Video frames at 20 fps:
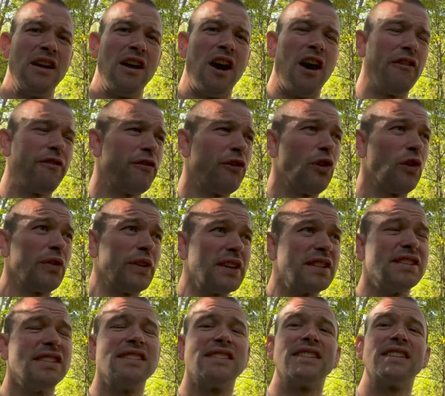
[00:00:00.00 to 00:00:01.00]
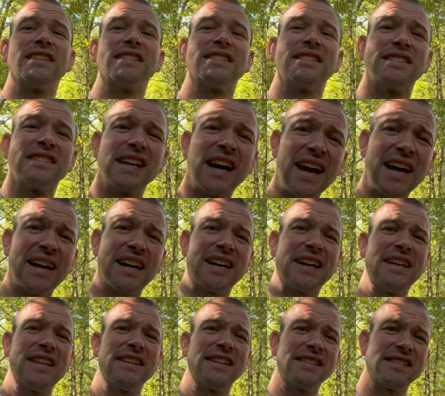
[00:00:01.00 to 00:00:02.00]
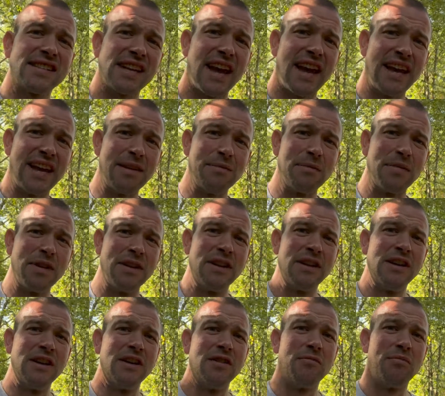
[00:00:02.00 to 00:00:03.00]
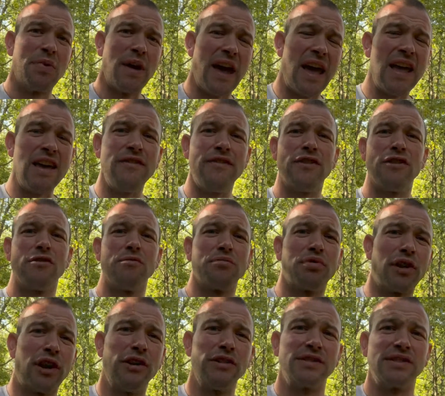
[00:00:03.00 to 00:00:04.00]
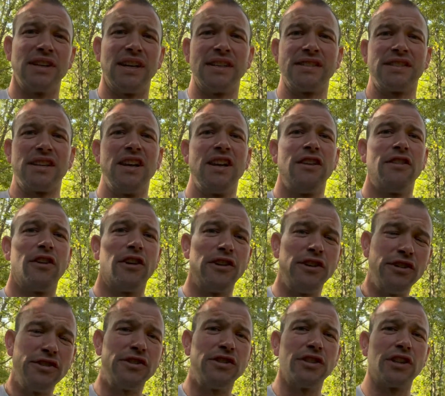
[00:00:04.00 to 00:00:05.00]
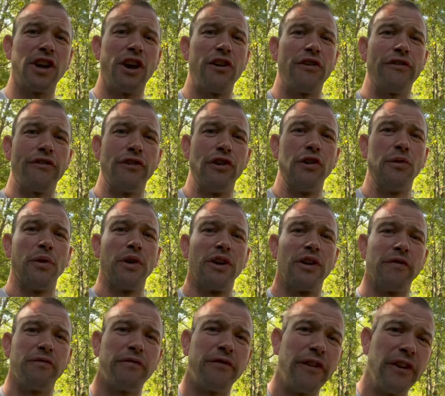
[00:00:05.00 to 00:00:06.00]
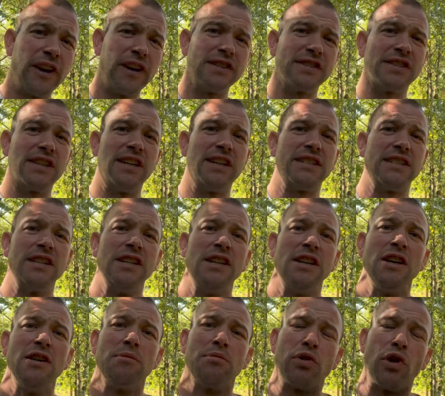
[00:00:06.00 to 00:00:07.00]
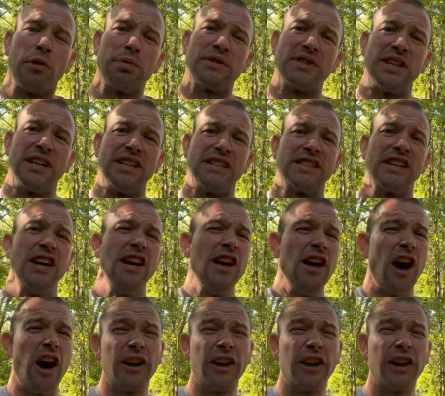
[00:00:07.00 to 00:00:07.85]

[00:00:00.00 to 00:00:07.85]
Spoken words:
I thought this is exactly the same behaviour and process that I used to go through when I first did properties. I'd